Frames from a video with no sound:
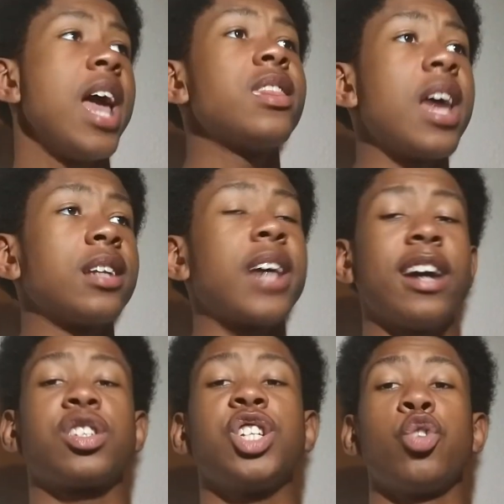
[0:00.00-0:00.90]
in that
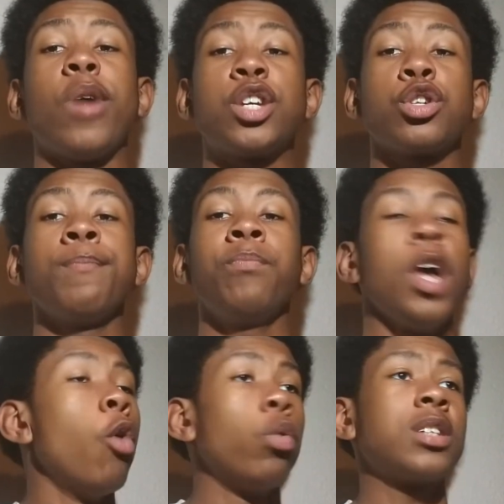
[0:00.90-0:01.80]
entire situation
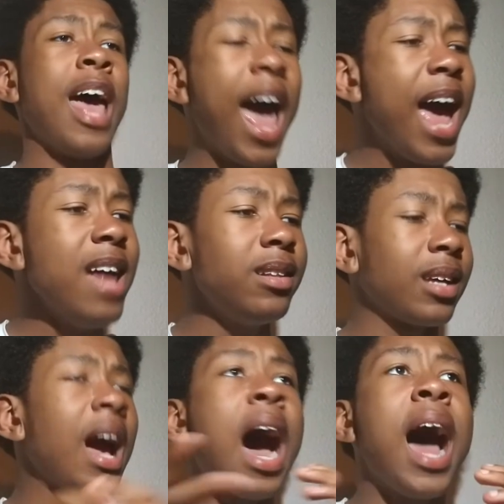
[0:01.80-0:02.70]
was had
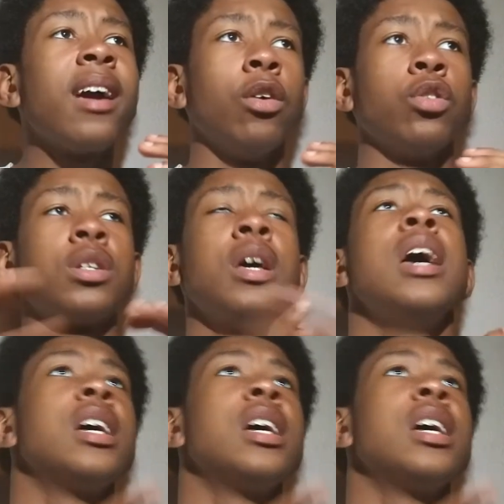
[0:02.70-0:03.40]
the Kyles